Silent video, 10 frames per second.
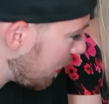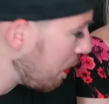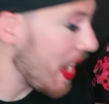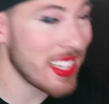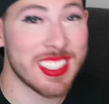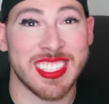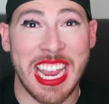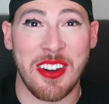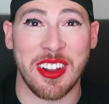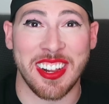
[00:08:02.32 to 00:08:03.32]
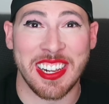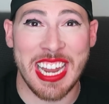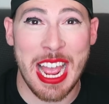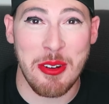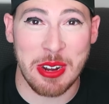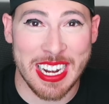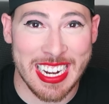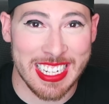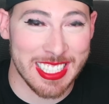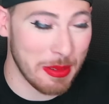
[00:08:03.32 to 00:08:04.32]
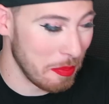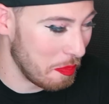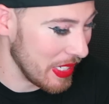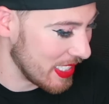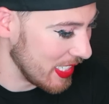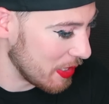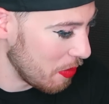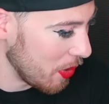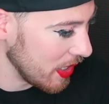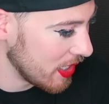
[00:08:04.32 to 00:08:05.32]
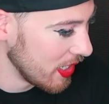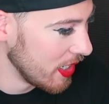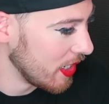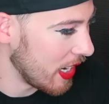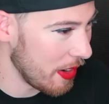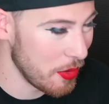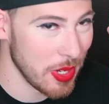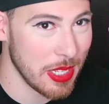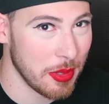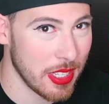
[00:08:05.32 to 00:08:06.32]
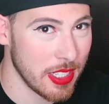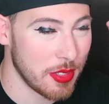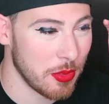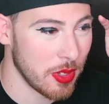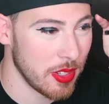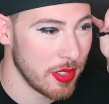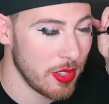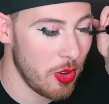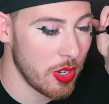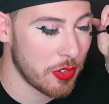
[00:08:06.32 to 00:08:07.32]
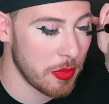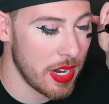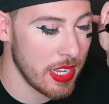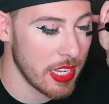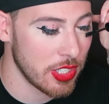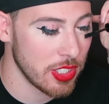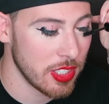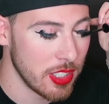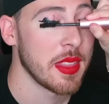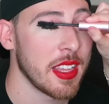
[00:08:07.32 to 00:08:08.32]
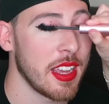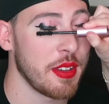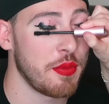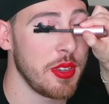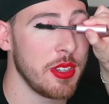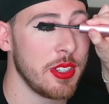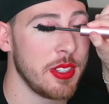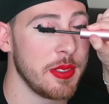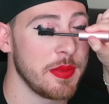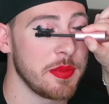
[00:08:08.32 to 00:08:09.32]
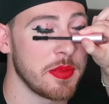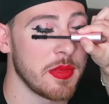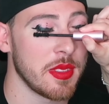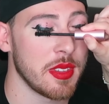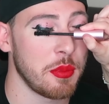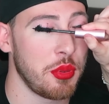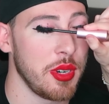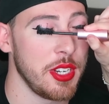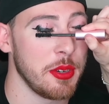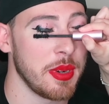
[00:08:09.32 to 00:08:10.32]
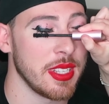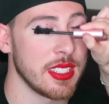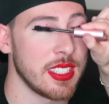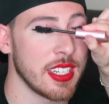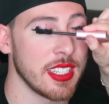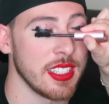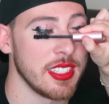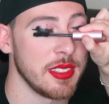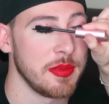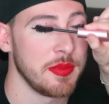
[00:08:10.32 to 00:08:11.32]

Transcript: Mascara. Now we're getting into some business, boys. I have no idea what that is for. Oh, it's for my eyelashes. I feel prettier by the second.